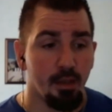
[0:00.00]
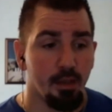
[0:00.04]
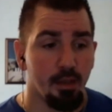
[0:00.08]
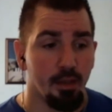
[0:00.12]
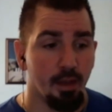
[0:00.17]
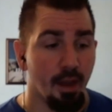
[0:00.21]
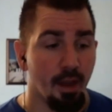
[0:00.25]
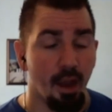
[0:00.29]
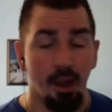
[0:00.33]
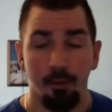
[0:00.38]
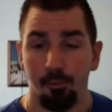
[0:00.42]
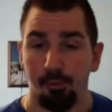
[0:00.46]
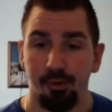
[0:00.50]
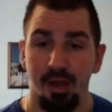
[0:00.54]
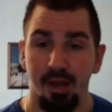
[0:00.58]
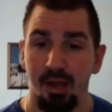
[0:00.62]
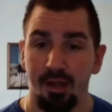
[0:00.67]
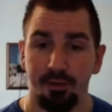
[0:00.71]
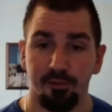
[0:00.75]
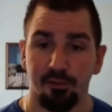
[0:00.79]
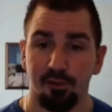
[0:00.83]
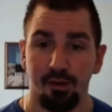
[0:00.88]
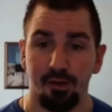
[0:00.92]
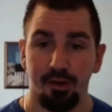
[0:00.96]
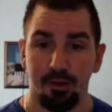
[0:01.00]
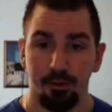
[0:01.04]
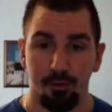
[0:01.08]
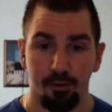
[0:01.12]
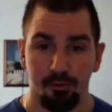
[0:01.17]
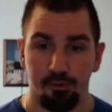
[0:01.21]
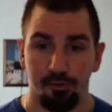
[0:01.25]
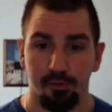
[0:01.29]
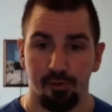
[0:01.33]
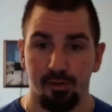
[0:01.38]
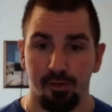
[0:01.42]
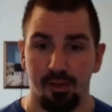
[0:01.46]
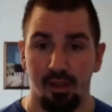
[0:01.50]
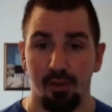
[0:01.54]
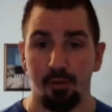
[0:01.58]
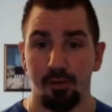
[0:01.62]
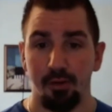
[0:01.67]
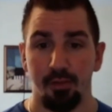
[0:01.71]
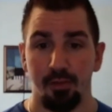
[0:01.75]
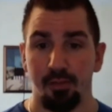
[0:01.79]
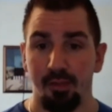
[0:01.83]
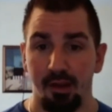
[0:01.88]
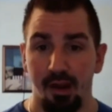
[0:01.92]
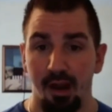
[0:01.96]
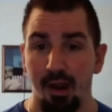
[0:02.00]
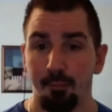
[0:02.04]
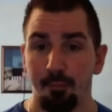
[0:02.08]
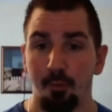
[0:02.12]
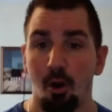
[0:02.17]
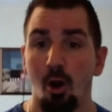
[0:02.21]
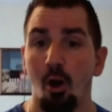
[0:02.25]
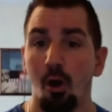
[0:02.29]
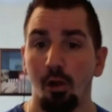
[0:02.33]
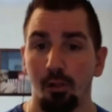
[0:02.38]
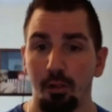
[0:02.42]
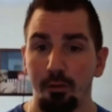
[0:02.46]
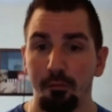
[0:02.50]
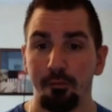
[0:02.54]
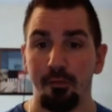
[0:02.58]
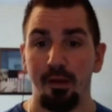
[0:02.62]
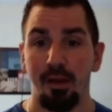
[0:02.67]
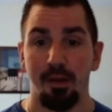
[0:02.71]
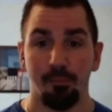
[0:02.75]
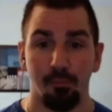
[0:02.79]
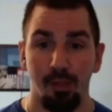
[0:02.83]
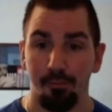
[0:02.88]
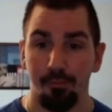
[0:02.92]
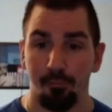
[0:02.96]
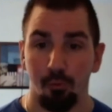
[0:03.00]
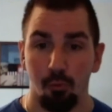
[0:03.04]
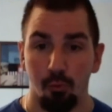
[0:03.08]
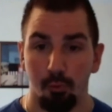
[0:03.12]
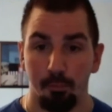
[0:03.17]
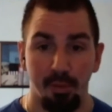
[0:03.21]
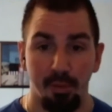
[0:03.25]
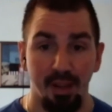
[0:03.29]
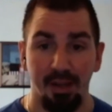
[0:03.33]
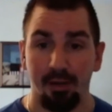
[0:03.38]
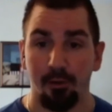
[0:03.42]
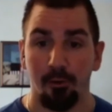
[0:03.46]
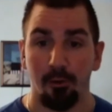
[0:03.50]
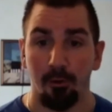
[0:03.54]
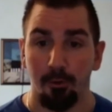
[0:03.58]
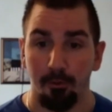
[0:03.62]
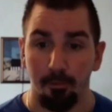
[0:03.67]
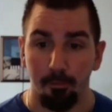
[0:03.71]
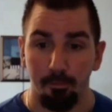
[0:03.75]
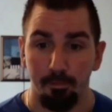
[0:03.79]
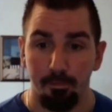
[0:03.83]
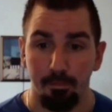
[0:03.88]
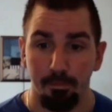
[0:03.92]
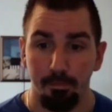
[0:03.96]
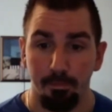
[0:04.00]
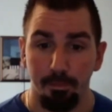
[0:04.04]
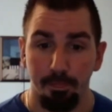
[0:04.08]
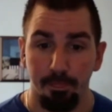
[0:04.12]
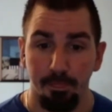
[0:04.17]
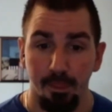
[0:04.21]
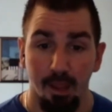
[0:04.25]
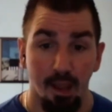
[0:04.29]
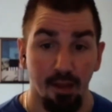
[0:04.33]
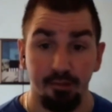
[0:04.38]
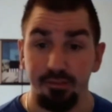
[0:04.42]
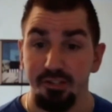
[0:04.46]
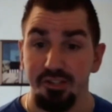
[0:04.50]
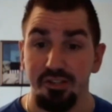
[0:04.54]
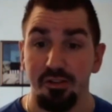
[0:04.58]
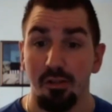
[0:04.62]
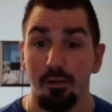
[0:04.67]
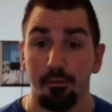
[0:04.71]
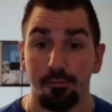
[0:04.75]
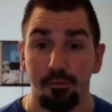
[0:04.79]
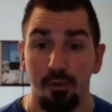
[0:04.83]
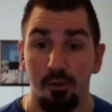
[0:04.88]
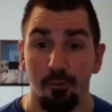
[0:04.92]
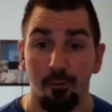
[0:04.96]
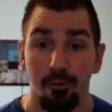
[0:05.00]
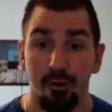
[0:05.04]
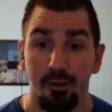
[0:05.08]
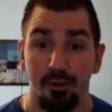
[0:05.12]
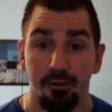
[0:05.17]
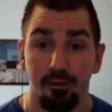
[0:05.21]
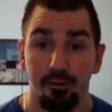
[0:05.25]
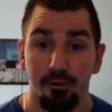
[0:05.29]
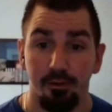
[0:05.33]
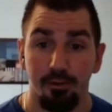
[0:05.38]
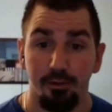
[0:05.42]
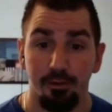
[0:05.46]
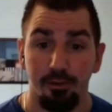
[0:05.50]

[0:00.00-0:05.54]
I would not sit here and tell you that I'm a Hall of Fame level picker. I just love doing it.